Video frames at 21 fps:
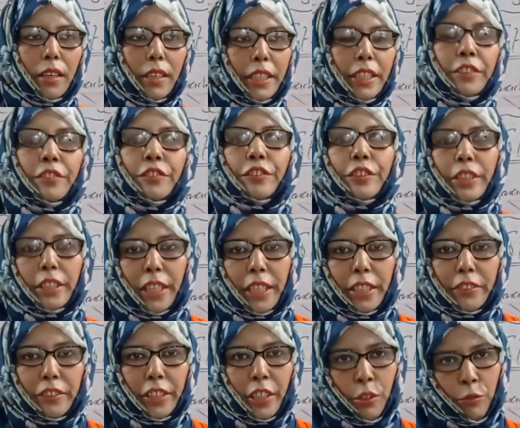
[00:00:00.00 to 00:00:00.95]

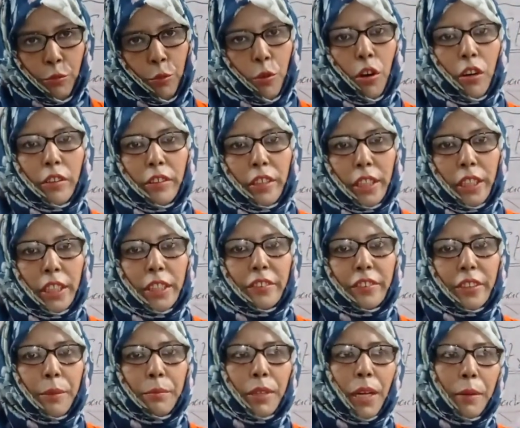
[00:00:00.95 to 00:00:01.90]
incidents involved in it.
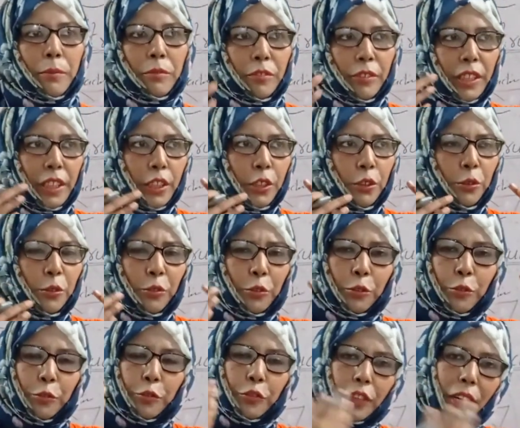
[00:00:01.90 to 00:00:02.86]
Sometimes we used
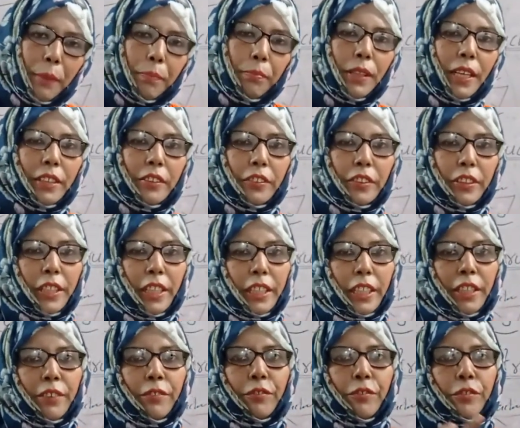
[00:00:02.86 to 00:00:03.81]
to skip the
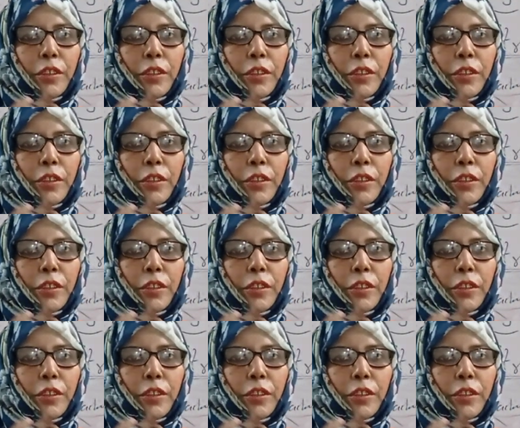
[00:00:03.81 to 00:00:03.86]
incident. If